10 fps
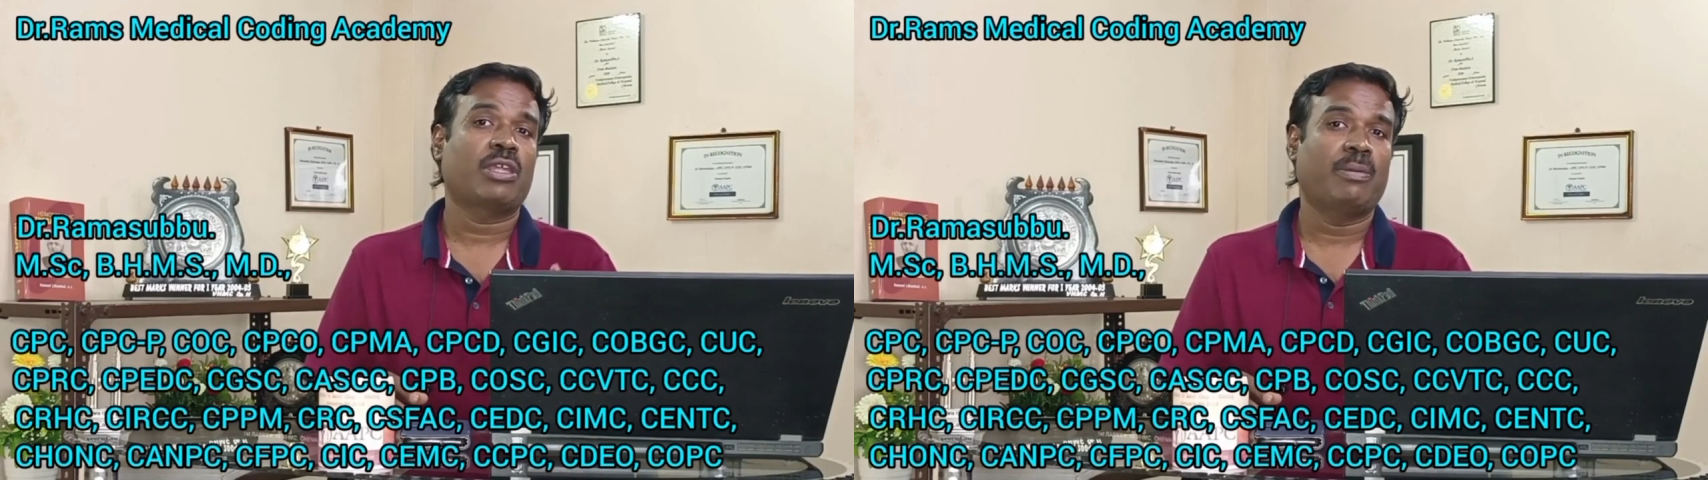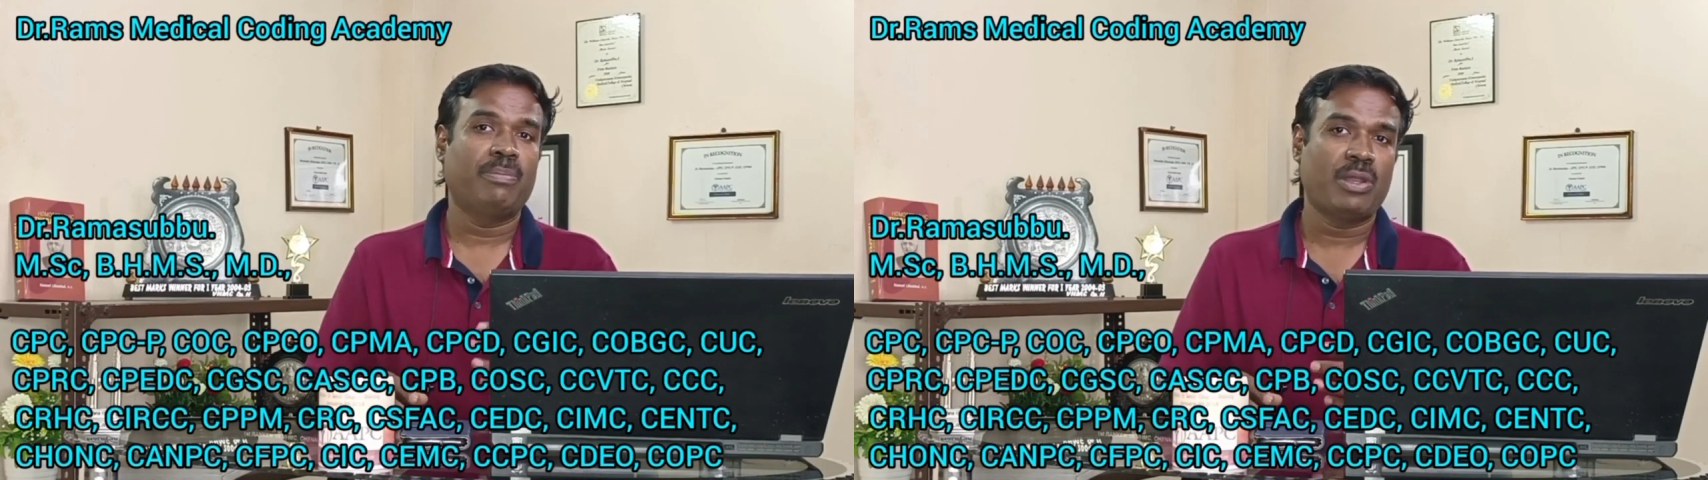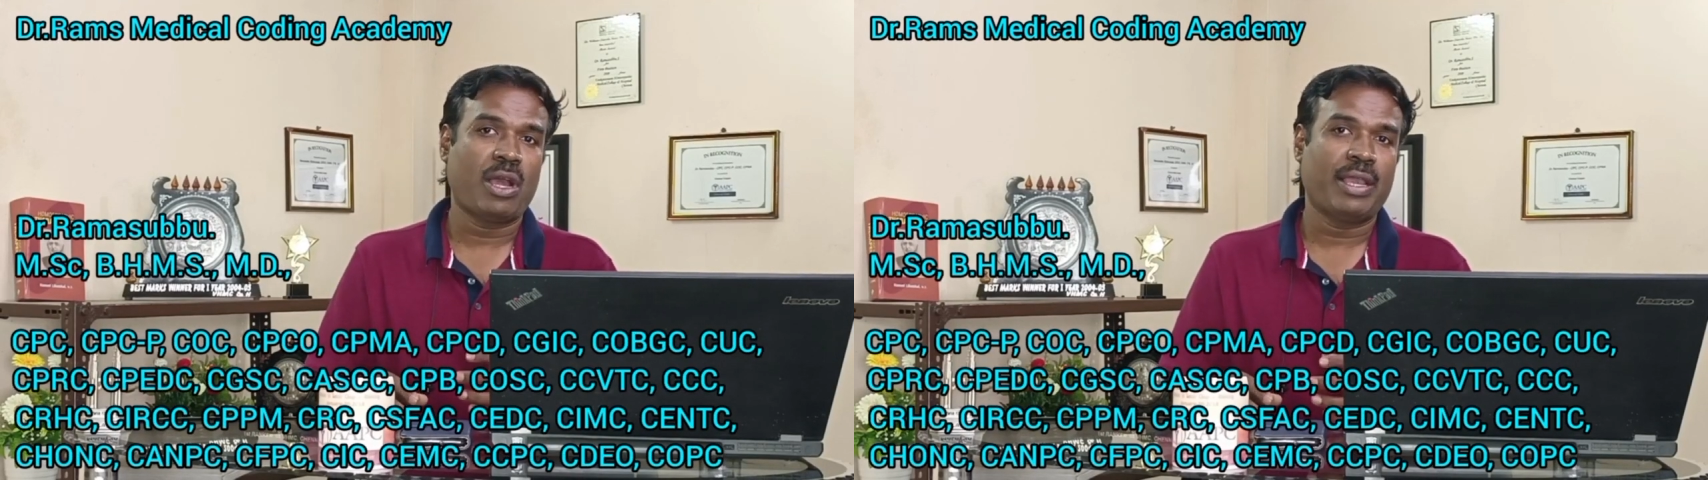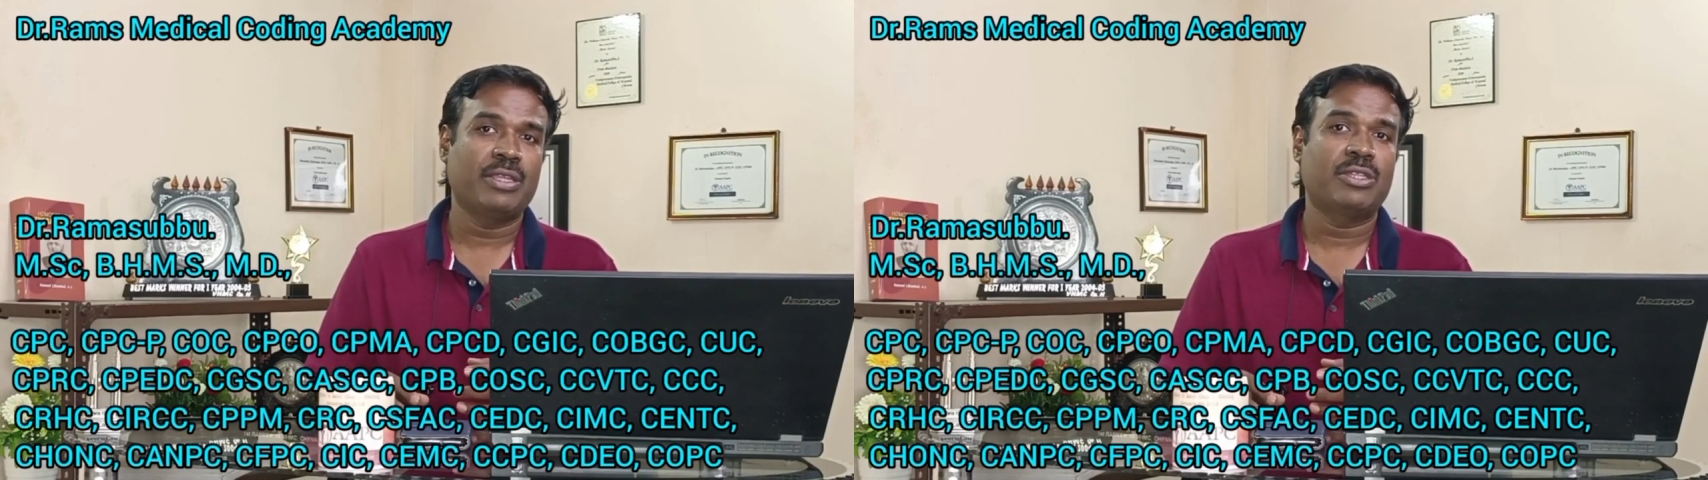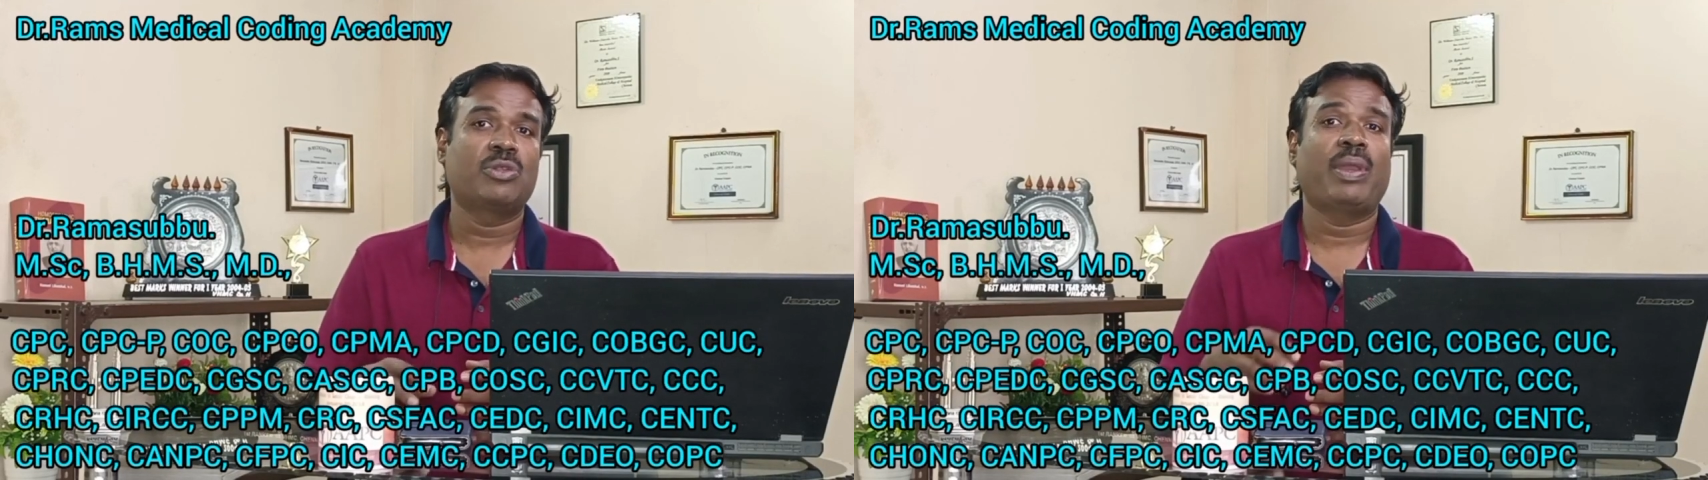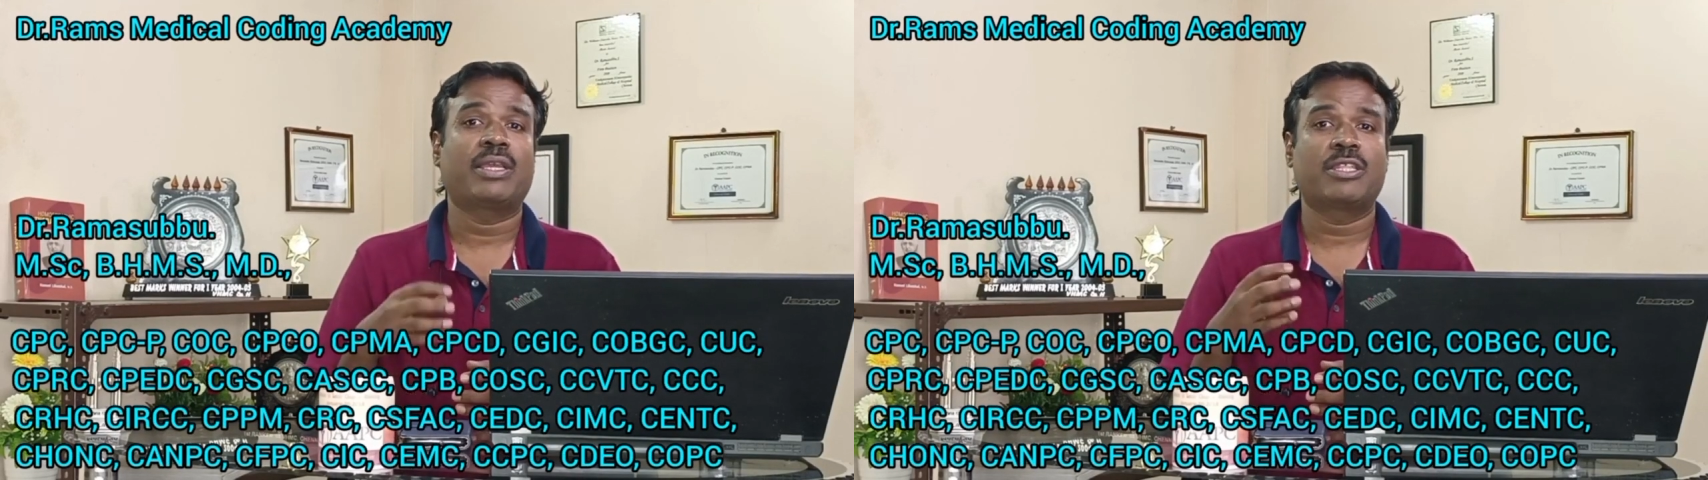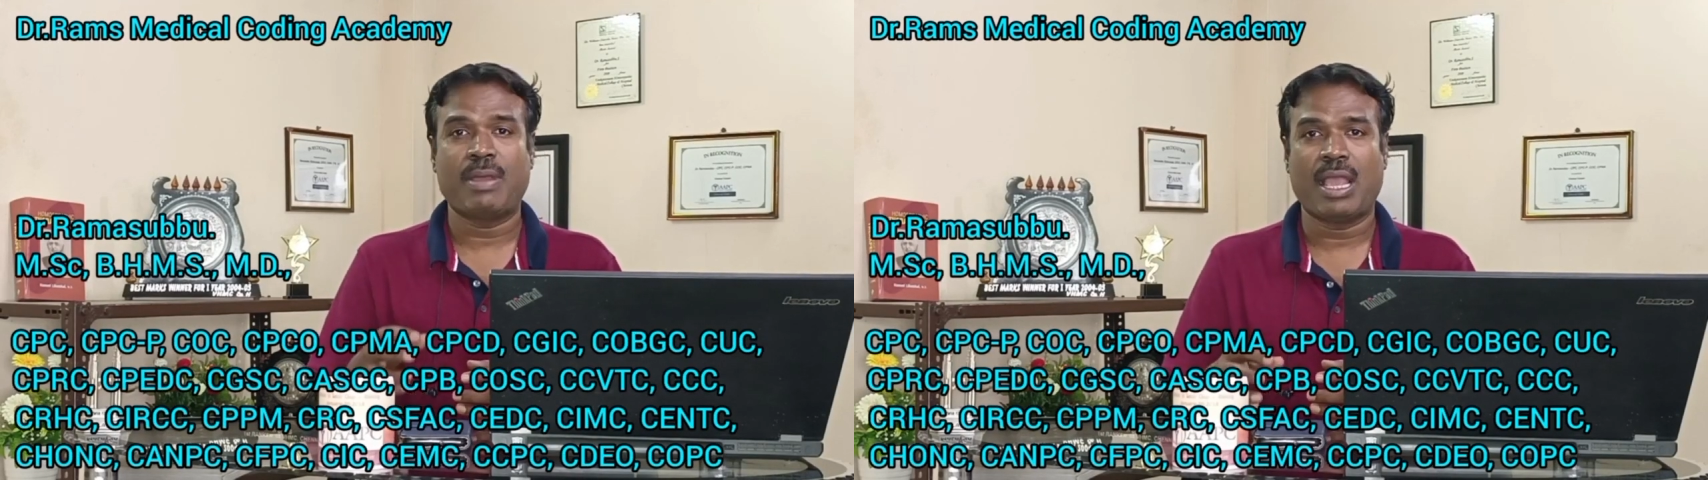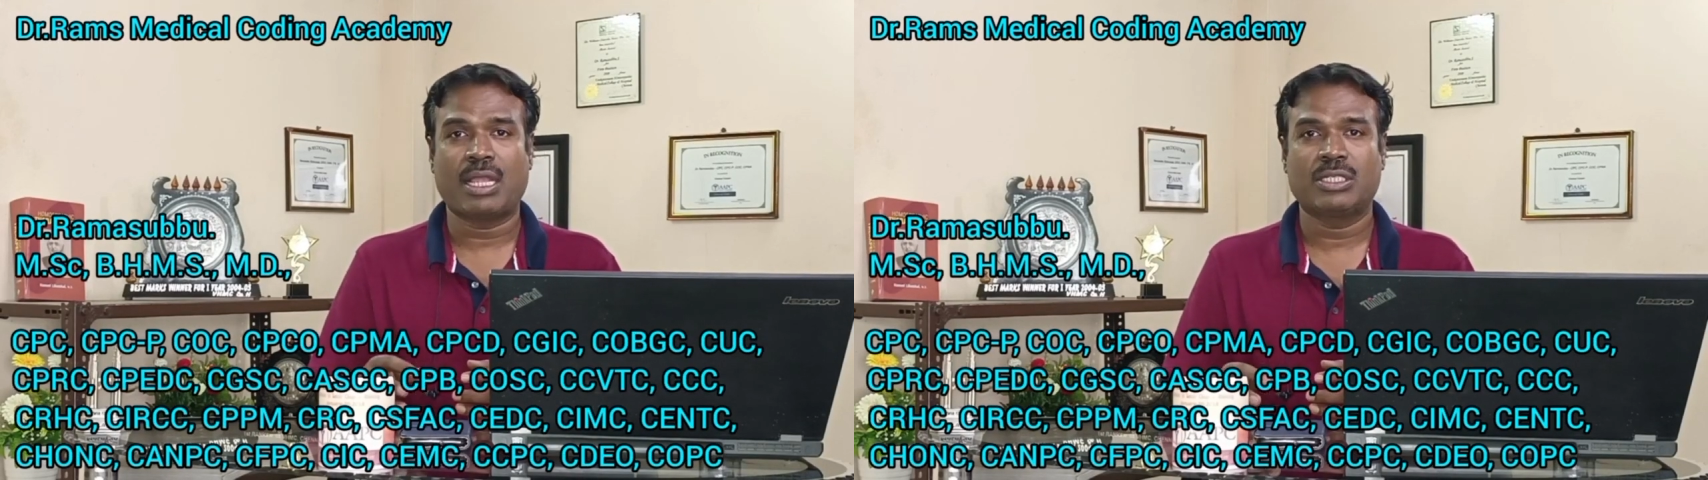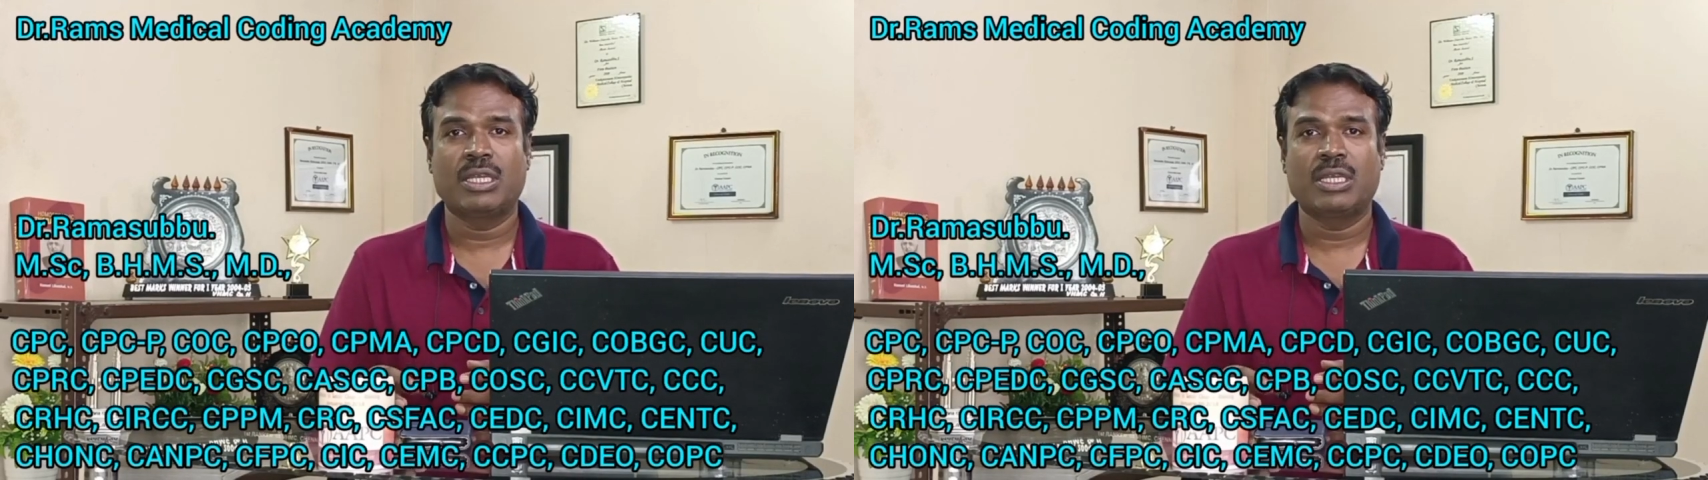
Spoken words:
employees to expect